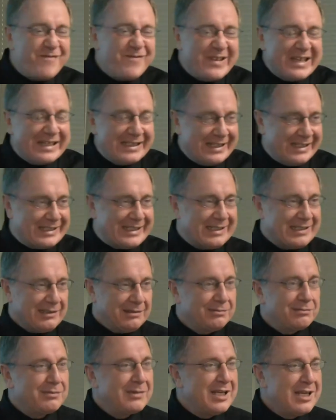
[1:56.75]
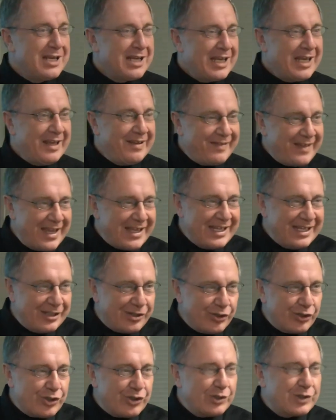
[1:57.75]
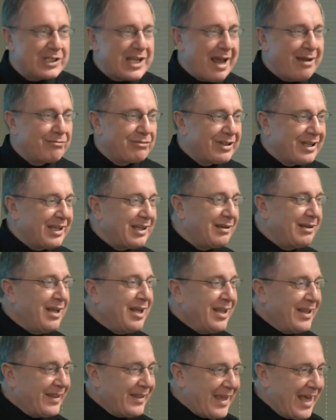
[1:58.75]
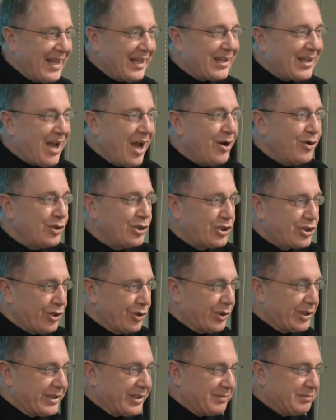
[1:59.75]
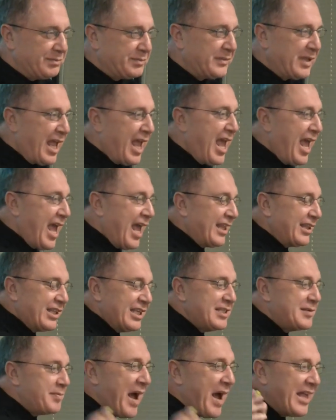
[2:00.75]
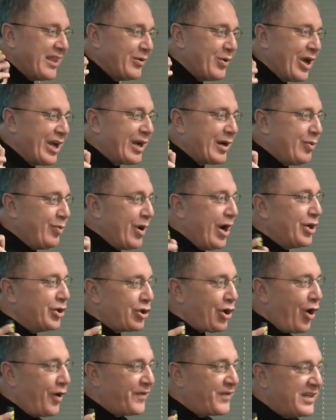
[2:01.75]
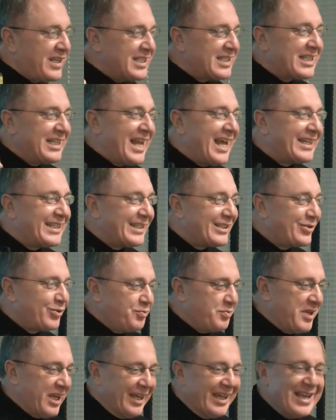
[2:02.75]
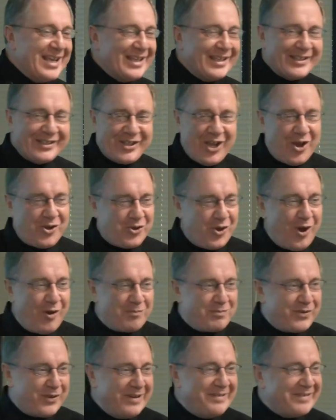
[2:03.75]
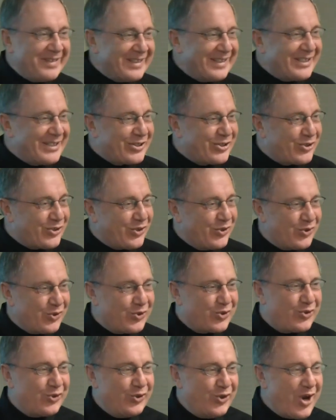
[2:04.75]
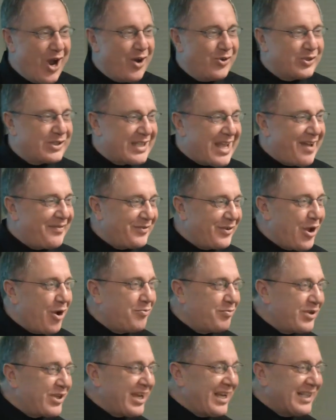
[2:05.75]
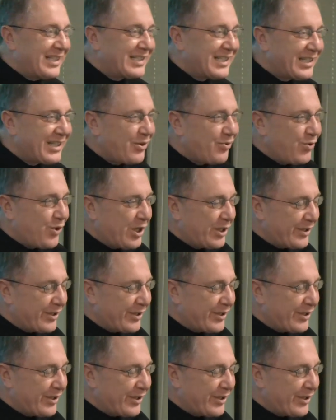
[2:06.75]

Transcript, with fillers: fearless. If they need to do something, they'll go and do it. And by the way, quote of his letter to me. So you're privileged to, to know stuff nobody else in the